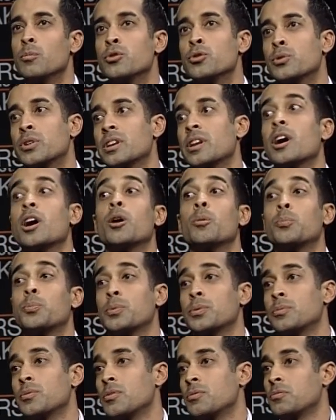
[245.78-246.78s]
who can help
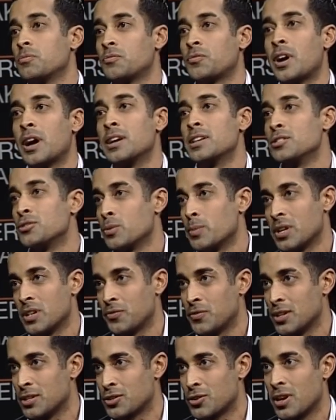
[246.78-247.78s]
find your
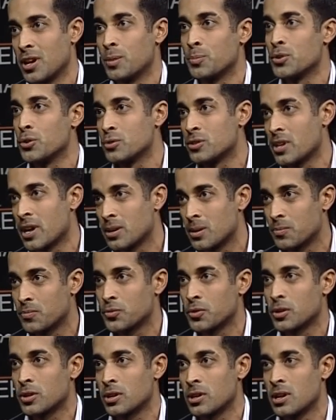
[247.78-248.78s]
benefits and help you sign up
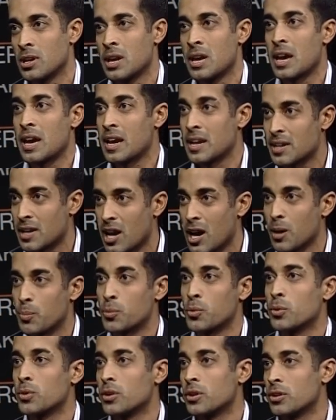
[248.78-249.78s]
for ADAP
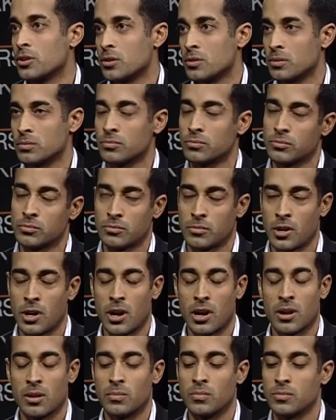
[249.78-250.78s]
or,
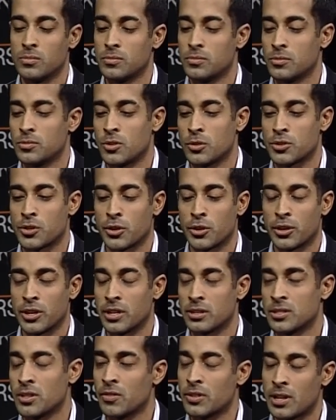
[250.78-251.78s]
Social
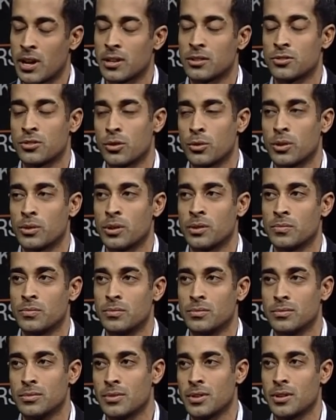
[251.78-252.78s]
Security and stuff like that. So,
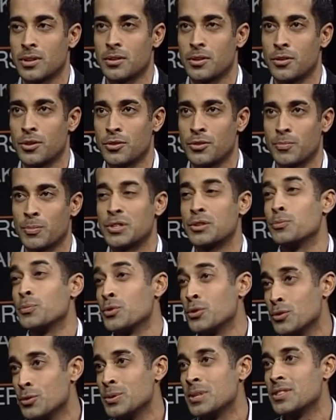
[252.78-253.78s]
but
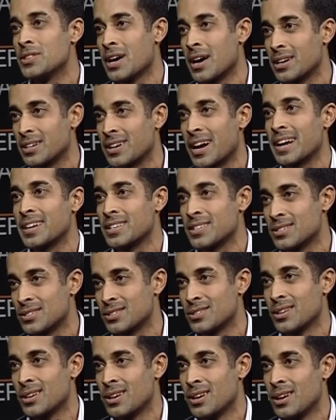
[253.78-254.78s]
you need that
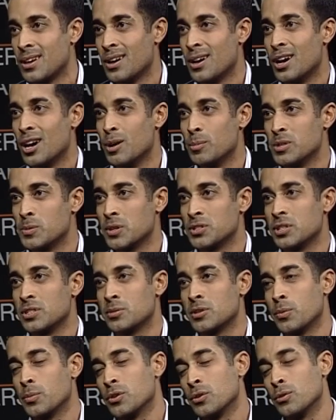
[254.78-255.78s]
guidance. Especially
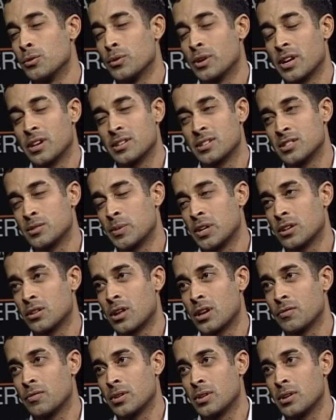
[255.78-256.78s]
as someone who, again, doesn't
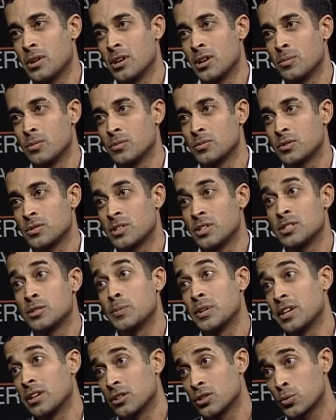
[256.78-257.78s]

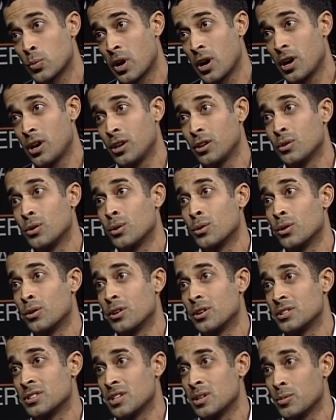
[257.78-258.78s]
speak English well,
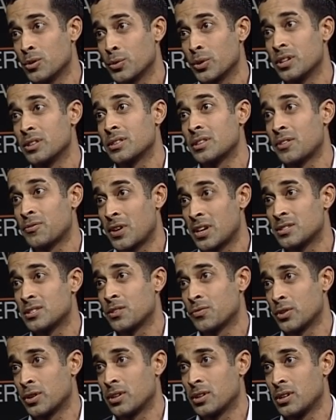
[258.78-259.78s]
or is an immigrant, they face
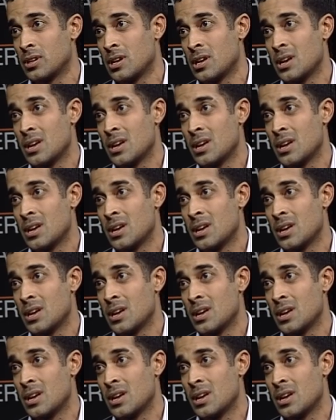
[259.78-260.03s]
different